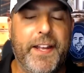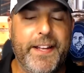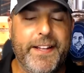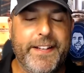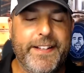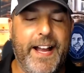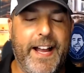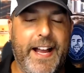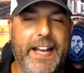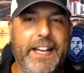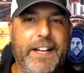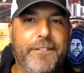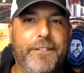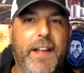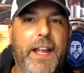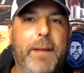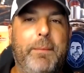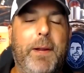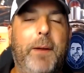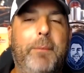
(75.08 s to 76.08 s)
night of
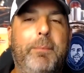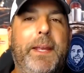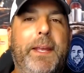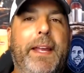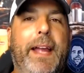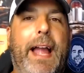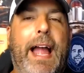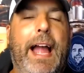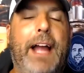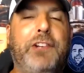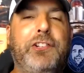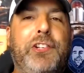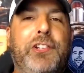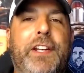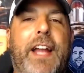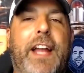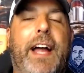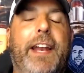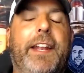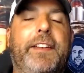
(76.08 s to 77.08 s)
MLB action.
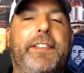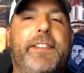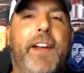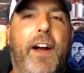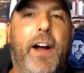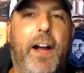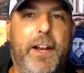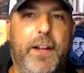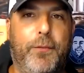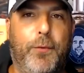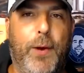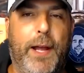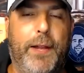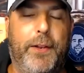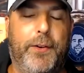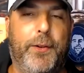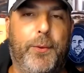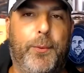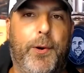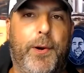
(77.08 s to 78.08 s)
Not a ton of
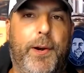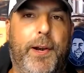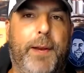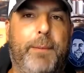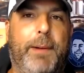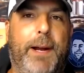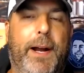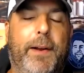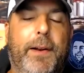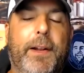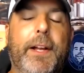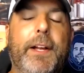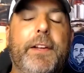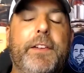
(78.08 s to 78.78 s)
weather to worry about,